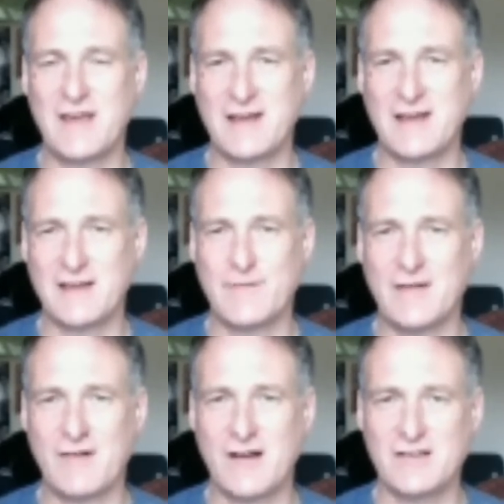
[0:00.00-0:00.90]
There
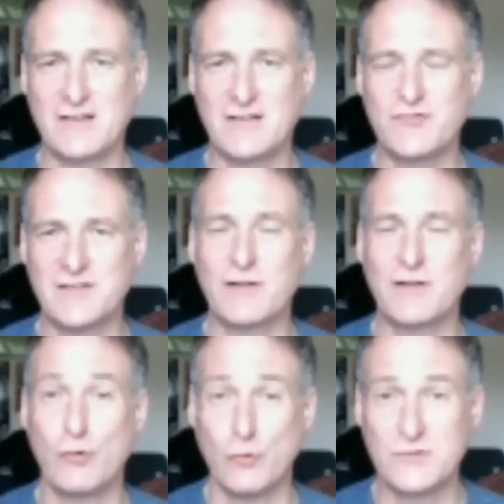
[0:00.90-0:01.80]
are strict
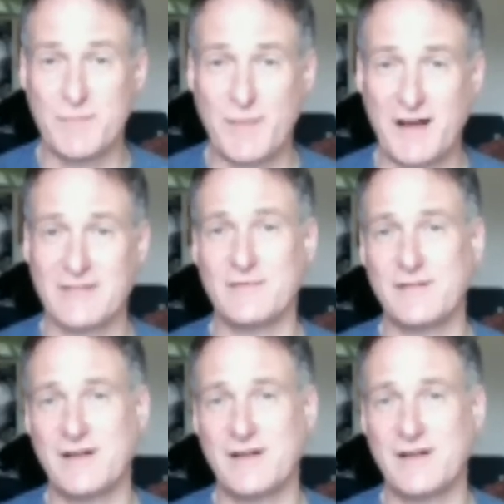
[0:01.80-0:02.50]
rules about